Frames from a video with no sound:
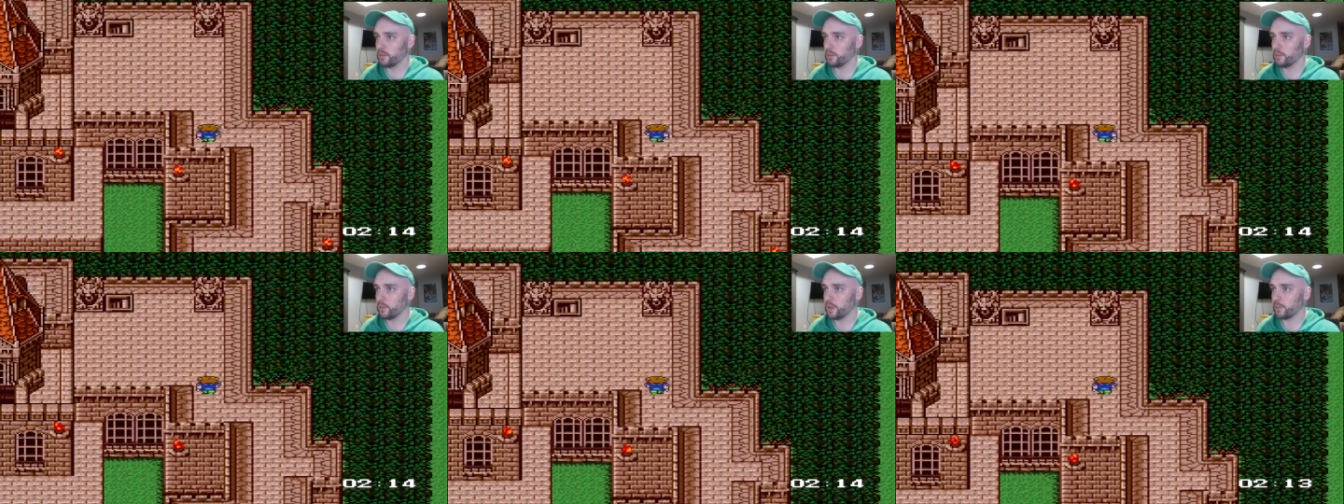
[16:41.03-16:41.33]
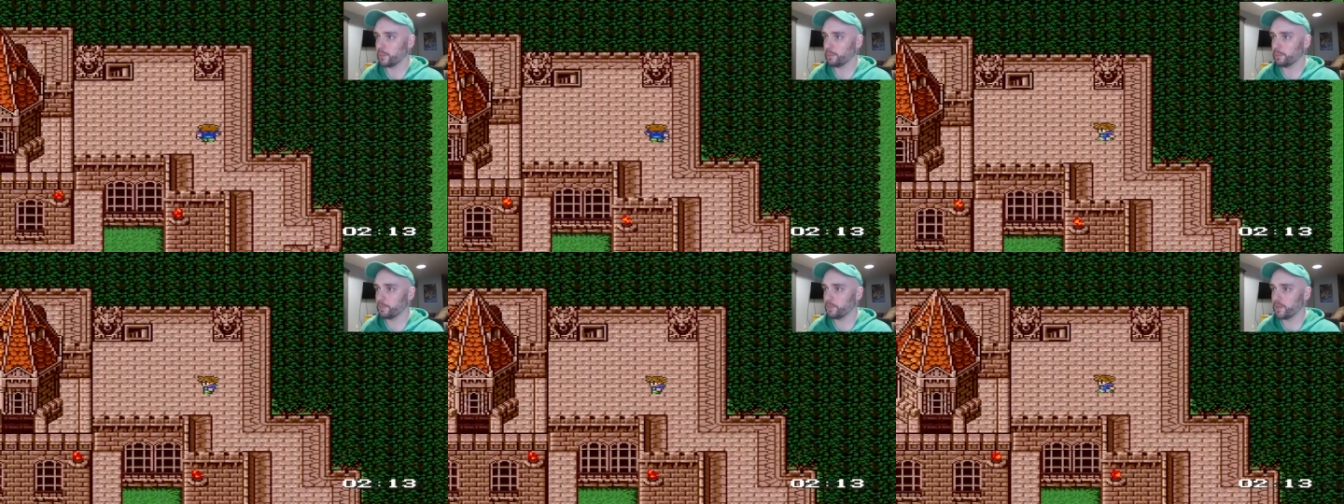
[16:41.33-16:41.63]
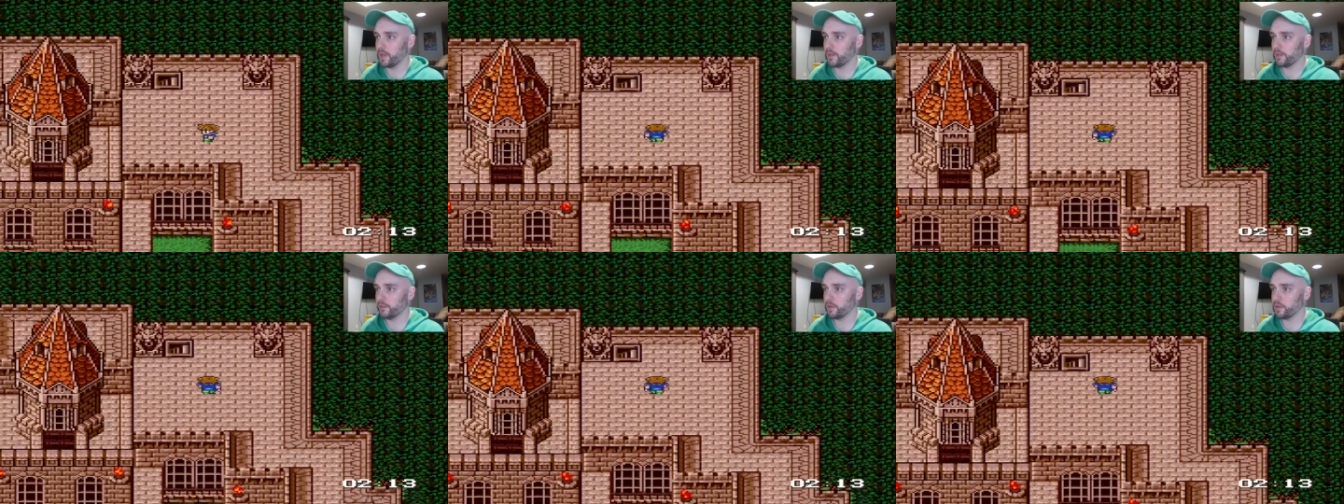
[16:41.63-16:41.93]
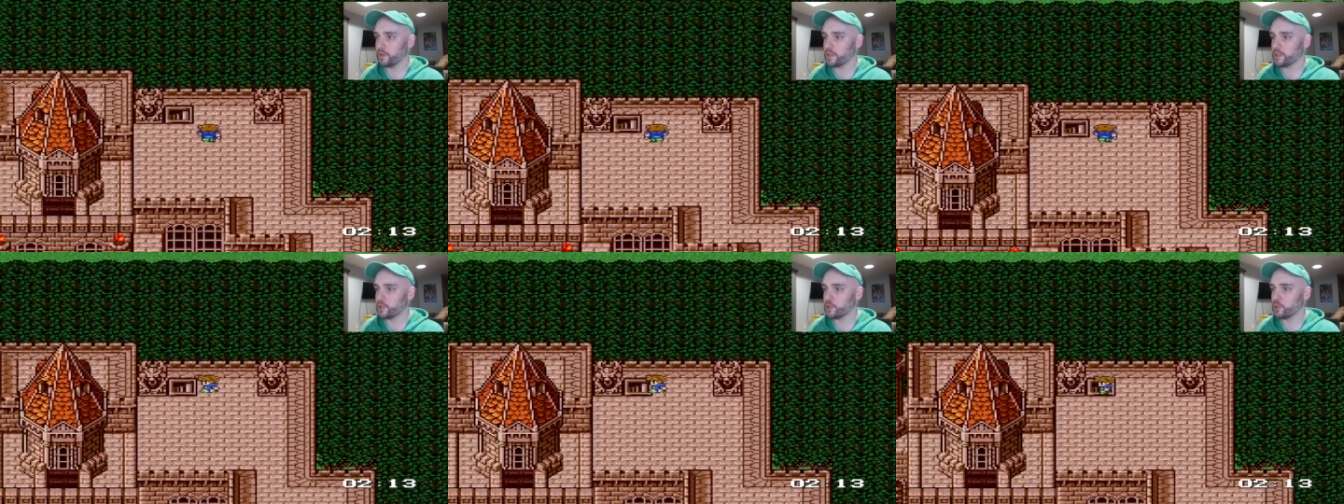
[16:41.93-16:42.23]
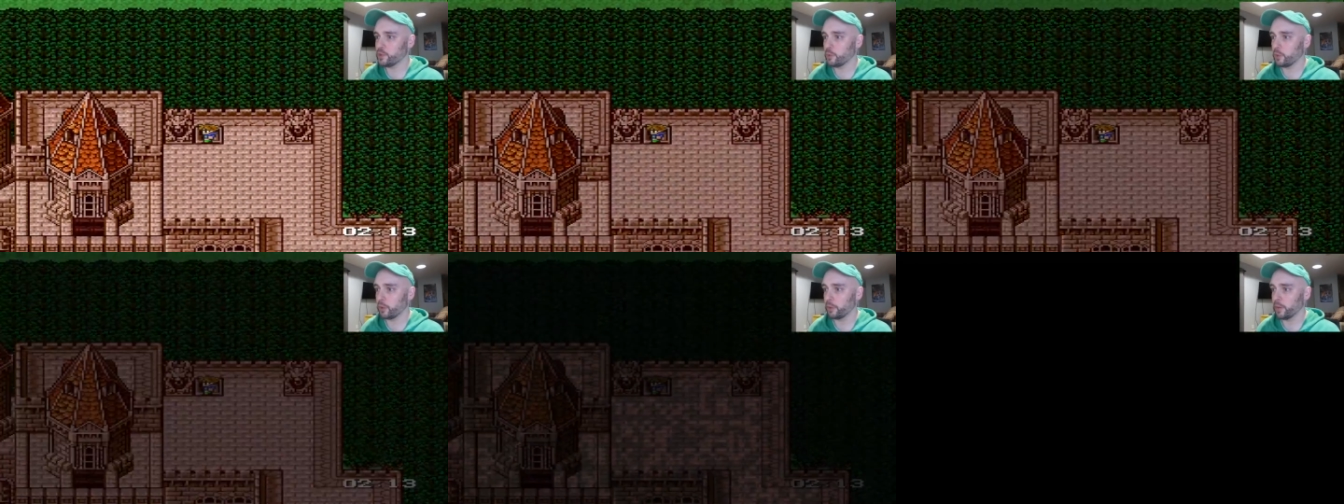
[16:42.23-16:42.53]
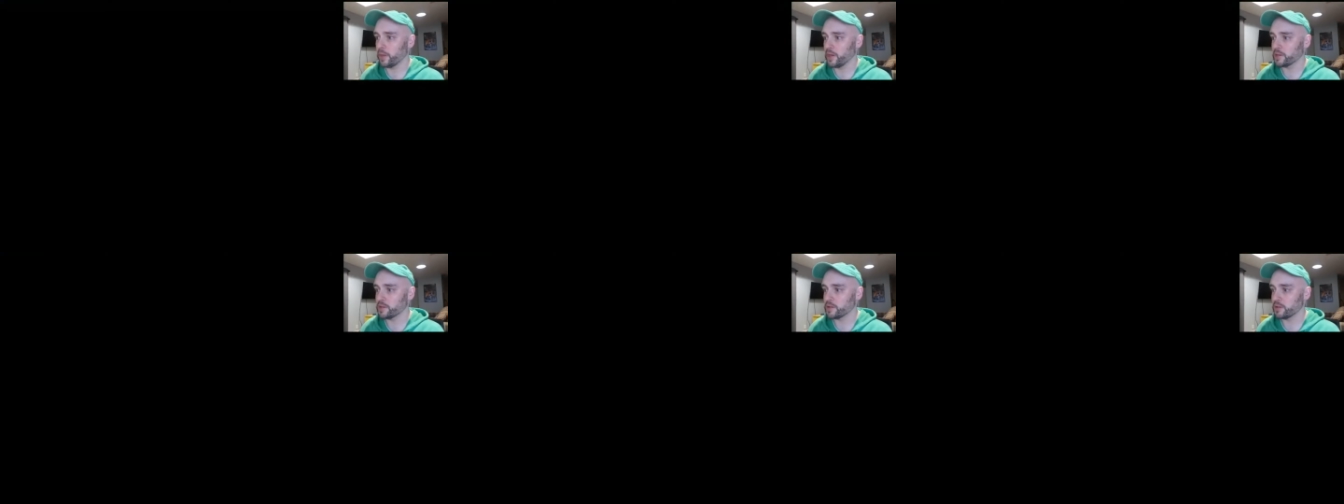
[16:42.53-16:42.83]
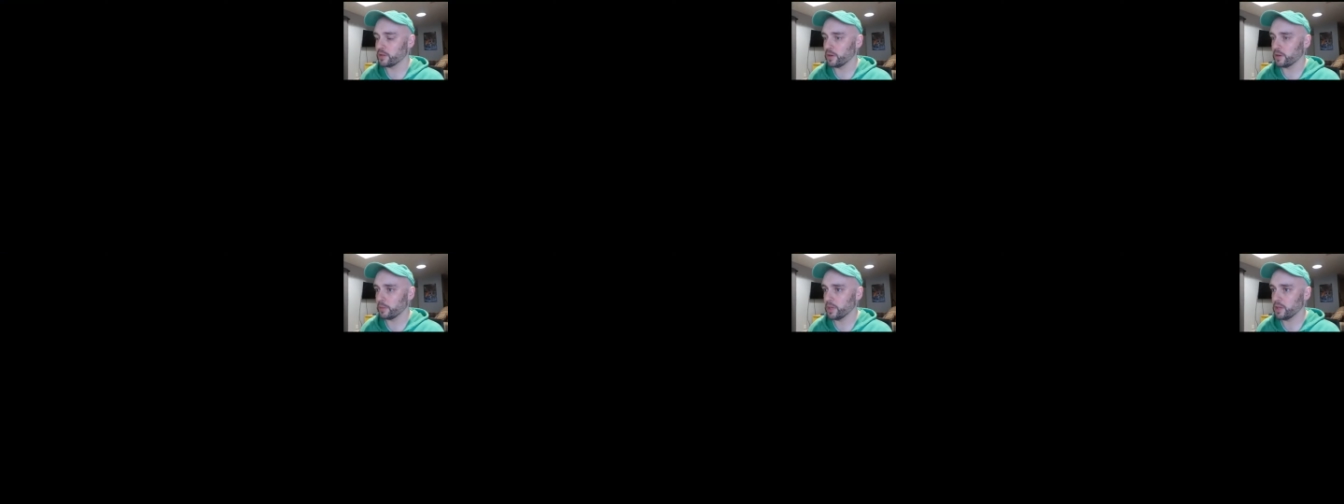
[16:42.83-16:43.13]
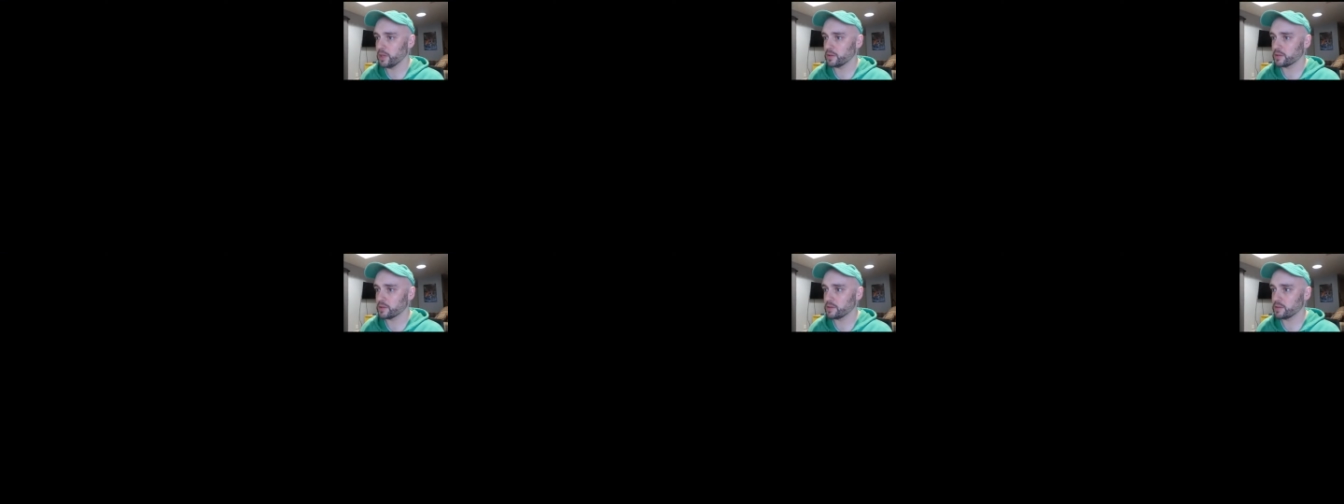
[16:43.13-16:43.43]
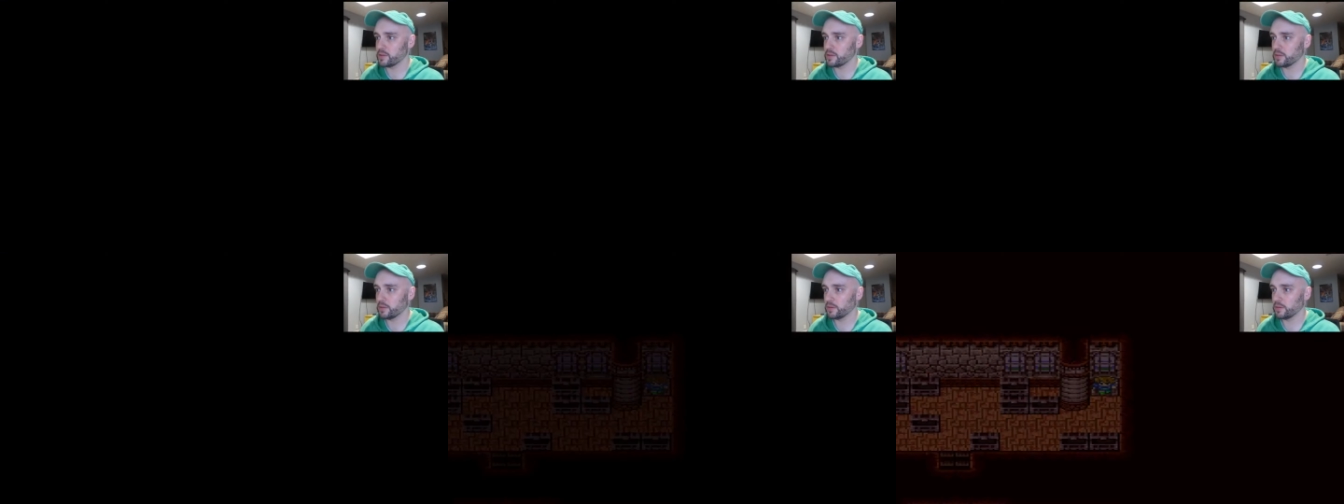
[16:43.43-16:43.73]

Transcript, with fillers: We got time for at least two more monster in a box.